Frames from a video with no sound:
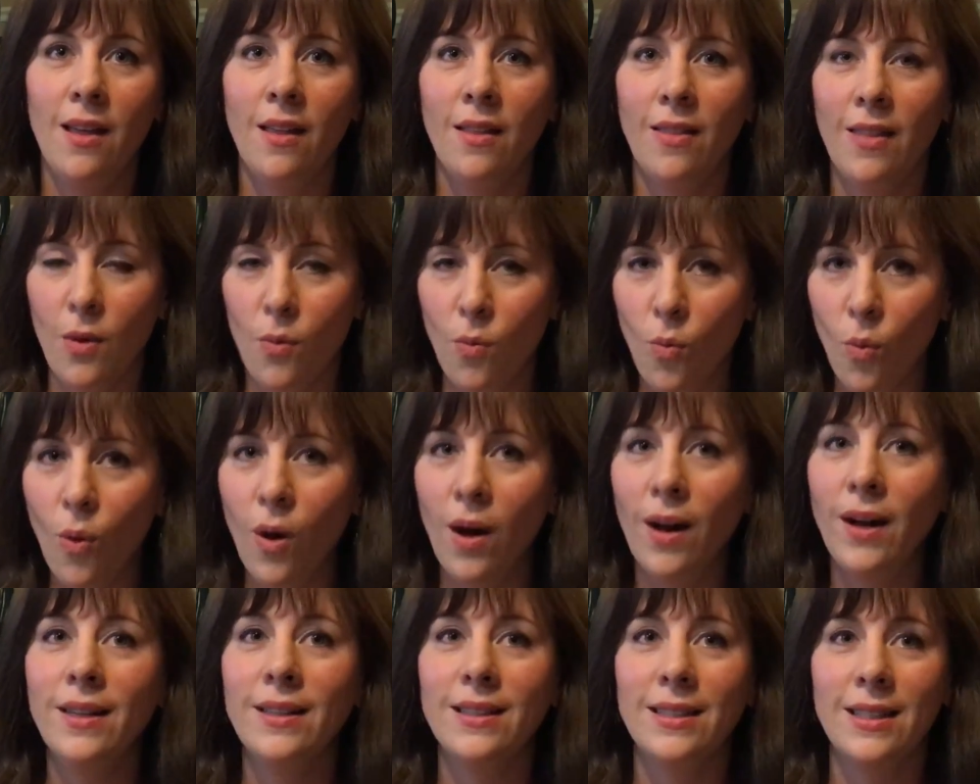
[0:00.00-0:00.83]
They
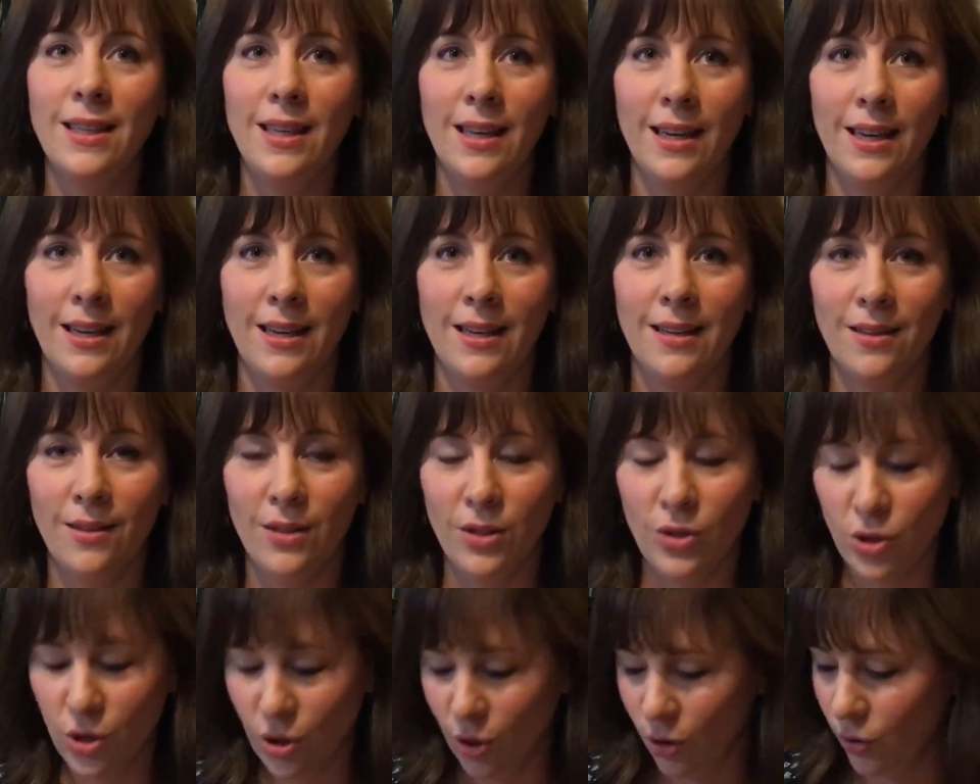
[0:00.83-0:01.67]
want to get the
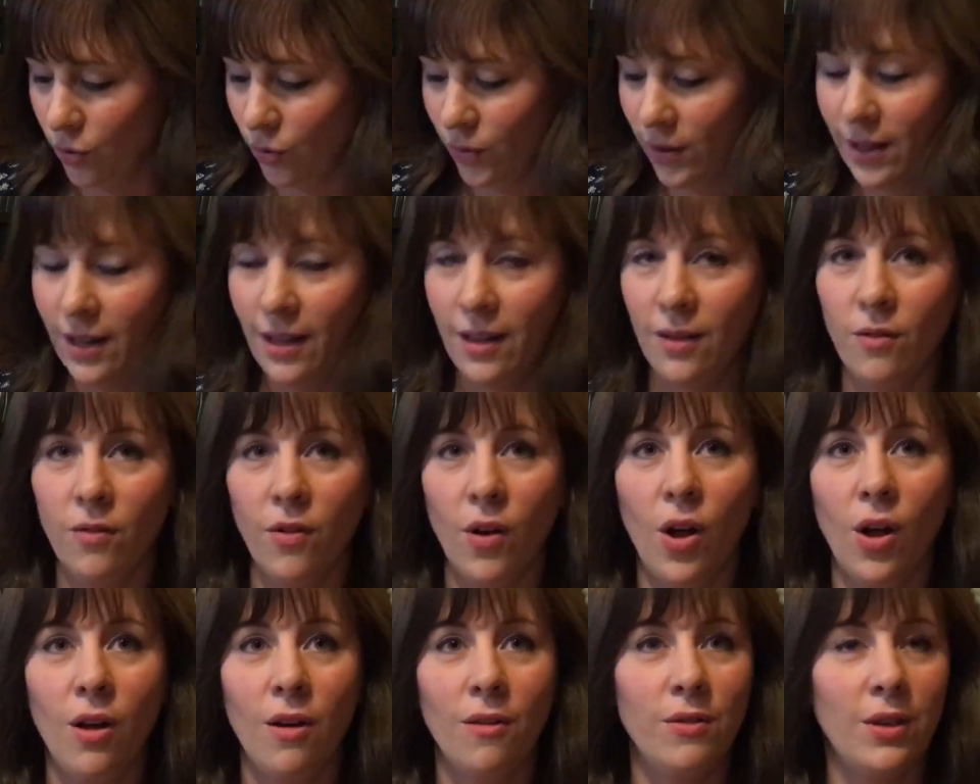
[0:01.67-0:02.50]
children
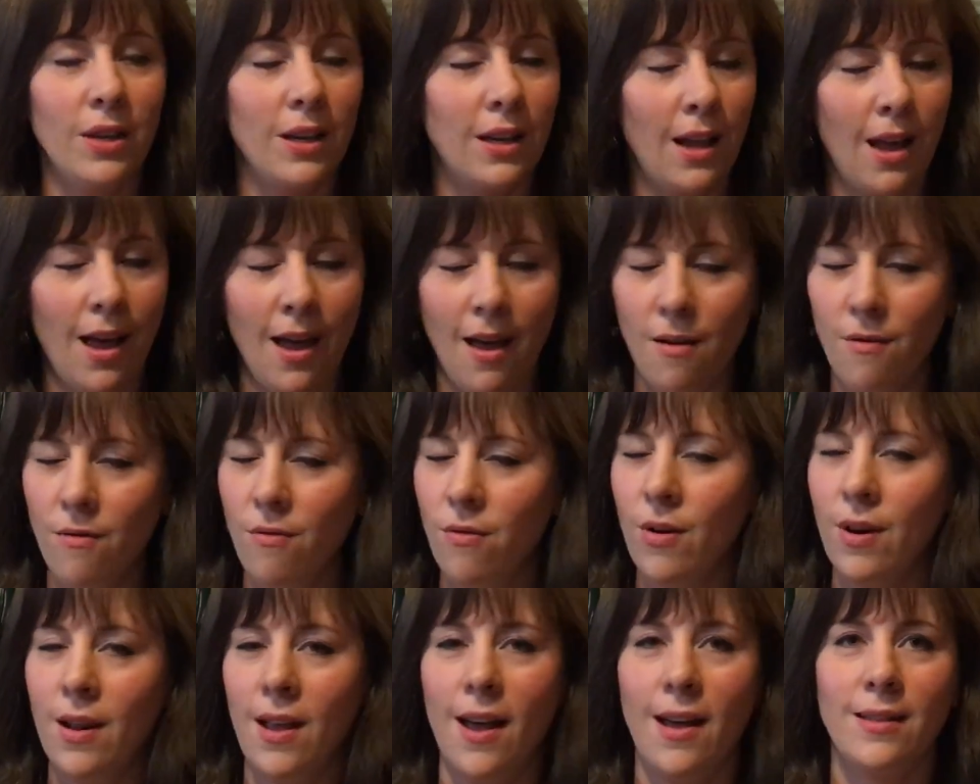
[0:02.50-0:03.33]
involved in
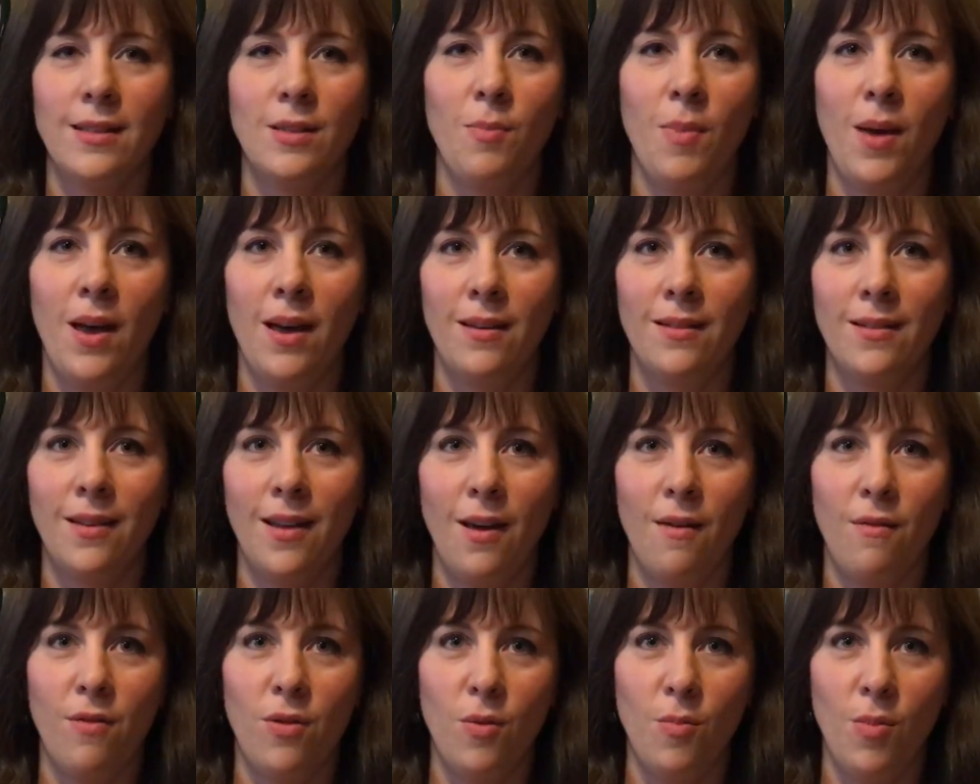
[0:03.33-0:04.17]
every aspect
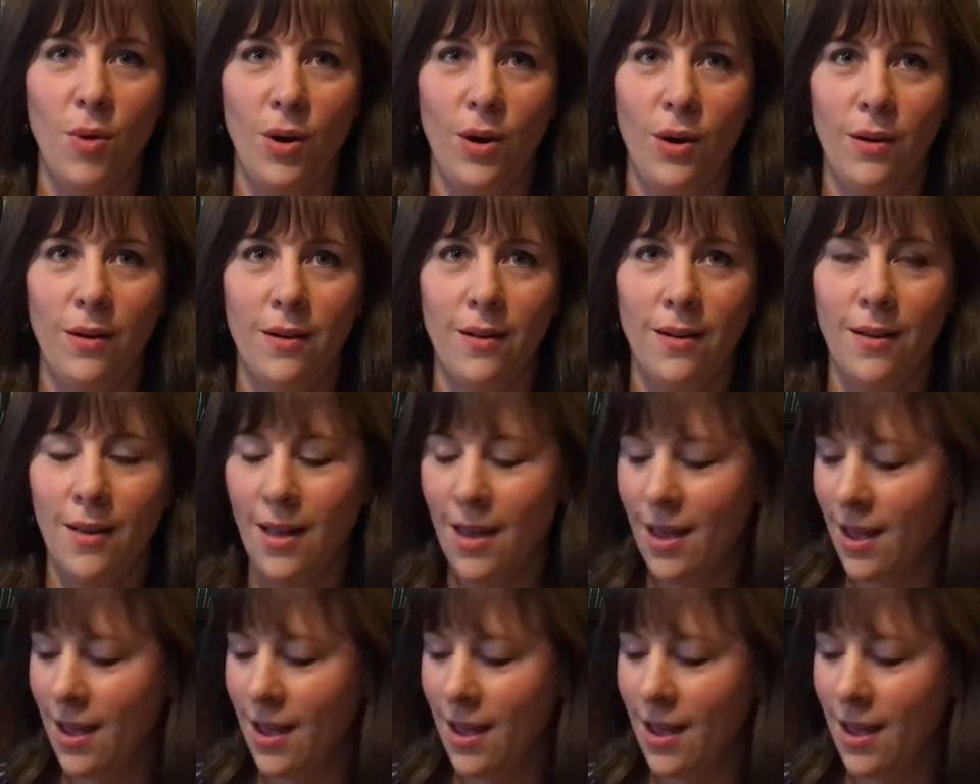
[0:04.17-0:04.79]
of the book.